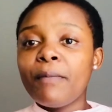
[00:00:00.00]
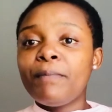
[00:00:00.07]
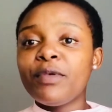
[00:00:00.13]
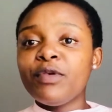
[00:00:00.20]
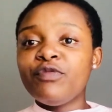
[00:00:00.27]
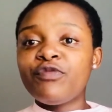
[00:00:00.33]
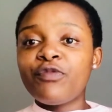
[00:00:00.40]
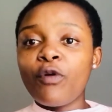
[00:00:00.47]

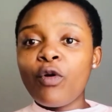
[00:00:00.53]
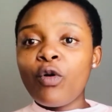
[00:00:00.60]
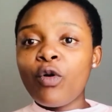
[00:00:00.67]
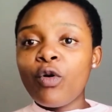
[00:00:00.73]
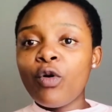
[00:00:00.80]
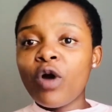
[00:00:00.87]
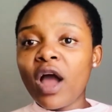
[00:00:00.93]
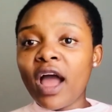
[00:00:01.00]

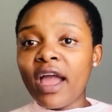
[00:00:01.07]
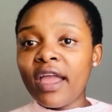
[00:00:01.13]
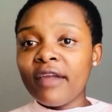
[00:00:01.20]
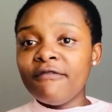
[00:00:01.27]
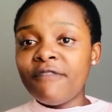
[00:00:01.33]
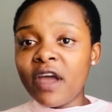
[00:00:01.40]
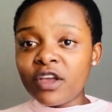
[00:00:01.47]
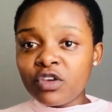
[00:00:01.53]
before I
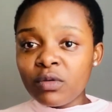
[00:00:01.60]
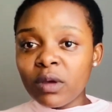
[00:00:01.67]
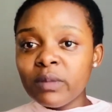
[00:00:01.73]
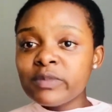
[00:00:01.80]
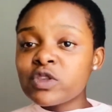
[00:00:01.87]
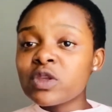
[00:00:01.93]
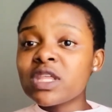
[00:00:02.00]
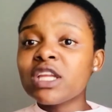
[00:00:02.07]
vacuum him
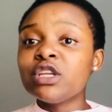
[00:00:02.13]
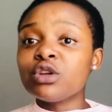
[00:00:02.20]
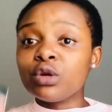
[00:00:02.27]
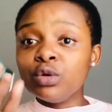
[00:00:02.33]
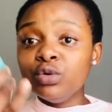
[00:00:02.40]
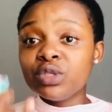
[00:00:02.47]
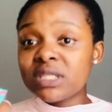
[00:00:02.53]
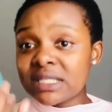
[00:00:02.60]
so that it
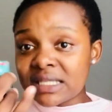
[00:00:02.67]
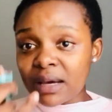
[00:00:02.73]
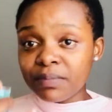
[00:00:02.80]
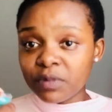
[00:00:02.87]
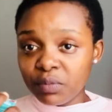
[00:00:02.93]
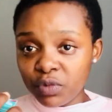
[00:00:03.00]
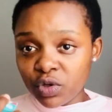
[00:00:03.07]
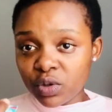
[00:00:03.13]
loosens up the
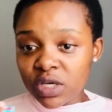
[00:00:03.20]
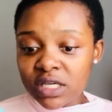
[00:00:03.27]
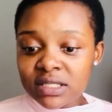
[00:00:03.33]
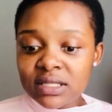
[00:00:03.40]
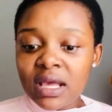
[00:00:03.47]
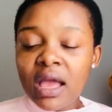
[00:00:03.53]
mucus.